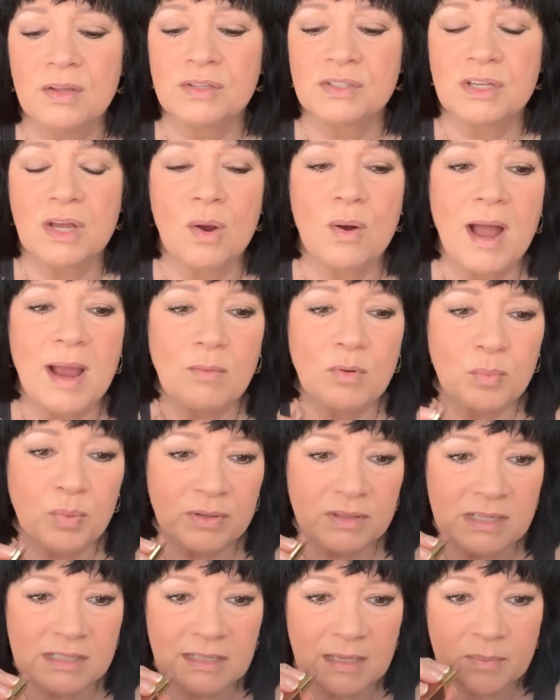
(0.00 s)
So I will
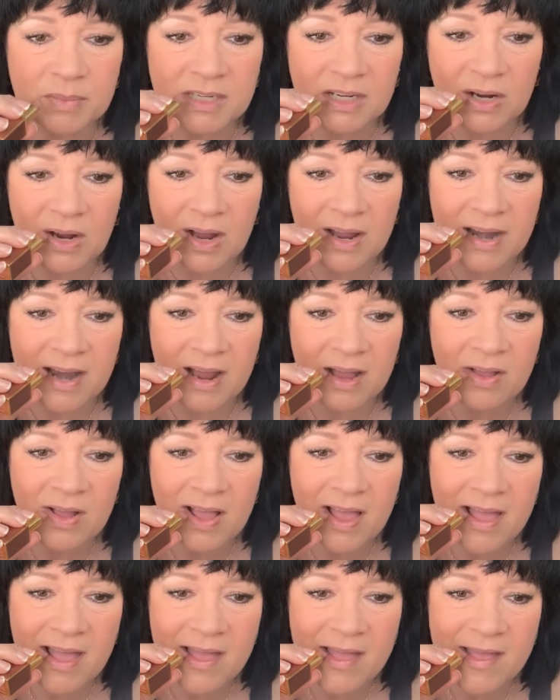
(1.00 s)
put this lipstick on now.